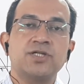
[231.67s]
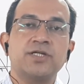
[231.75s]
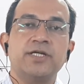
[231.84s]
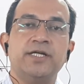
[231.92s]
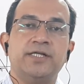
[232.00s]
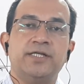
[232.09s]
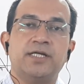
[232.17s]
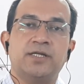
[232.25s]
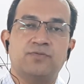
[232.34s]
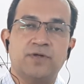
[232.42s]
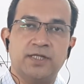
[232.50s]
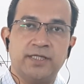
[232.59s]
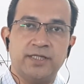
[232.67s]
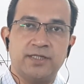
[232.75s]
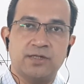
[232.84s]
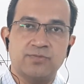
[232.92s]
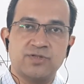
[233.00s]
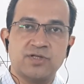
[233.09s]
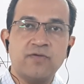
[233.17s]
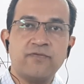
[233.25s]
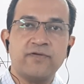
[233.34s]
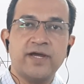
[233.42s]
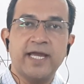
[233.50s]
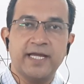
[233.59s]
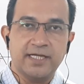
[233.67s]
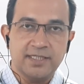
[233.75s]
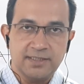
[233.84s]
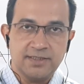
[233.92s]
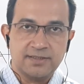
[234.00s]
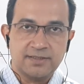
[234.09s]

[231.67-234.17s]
interval in terms of angle.